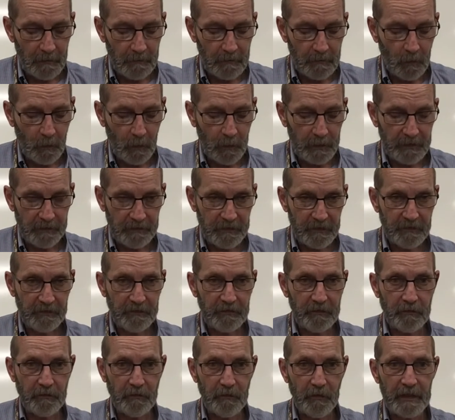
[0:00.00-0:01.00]
One is just
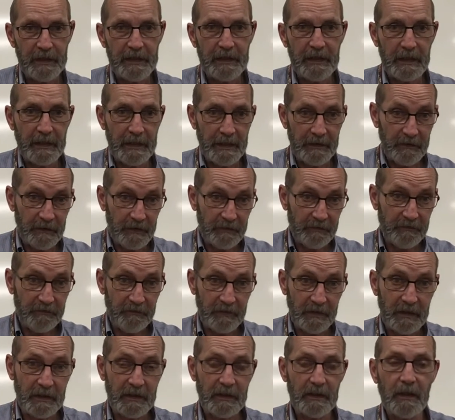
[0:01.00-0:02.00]
a reading in this
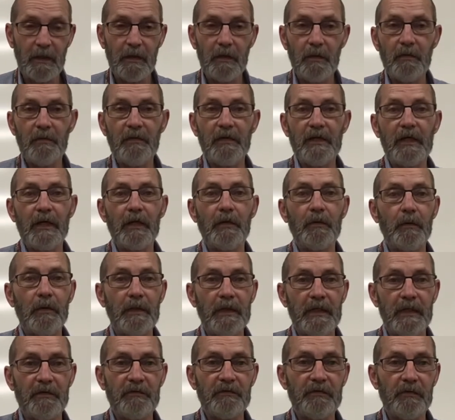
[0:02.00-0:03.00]
video, the other one
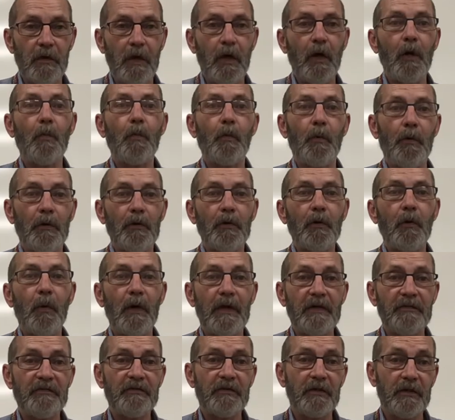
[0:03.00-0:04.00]
is your homework
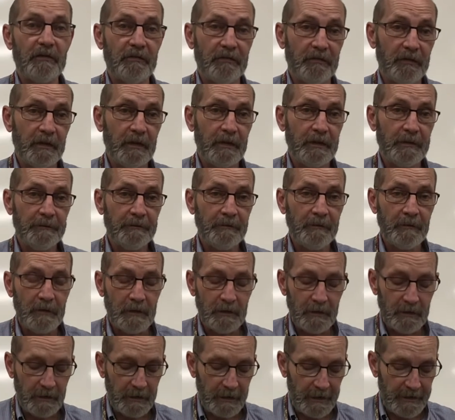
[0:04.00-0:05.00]
questions,
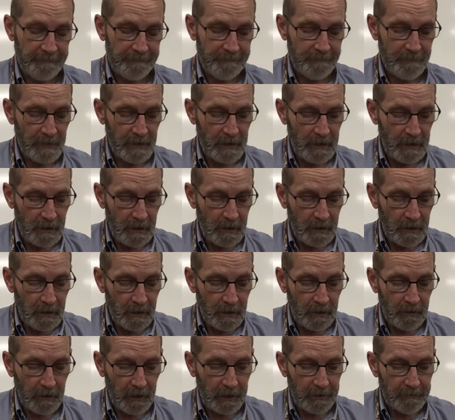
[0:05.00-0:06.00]
okay?
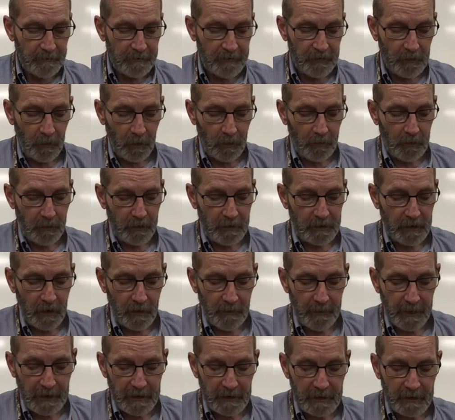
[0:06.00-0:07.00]
All right, so what we're going to talk
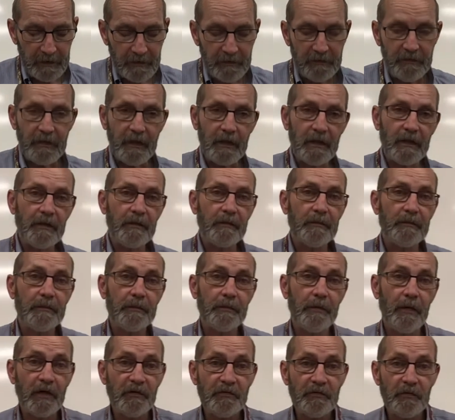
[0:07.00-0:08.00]
about is
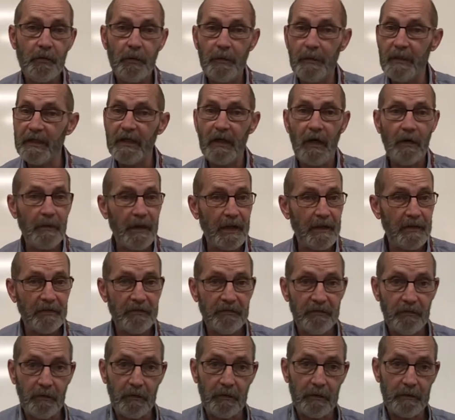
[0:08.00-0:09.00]
pressure. We've been talking about this
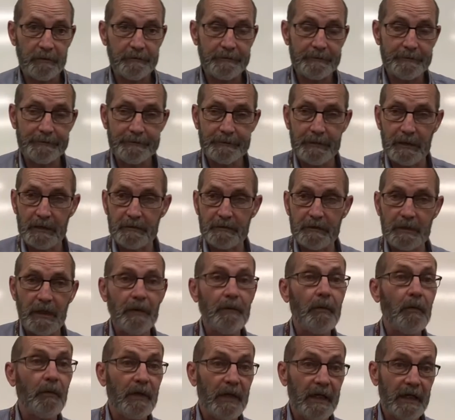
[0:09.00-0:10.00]
for a
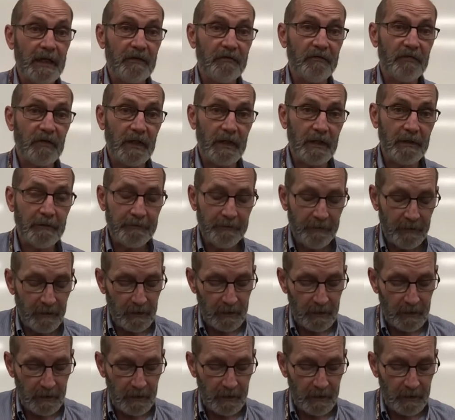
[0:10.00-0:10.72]
couple days now.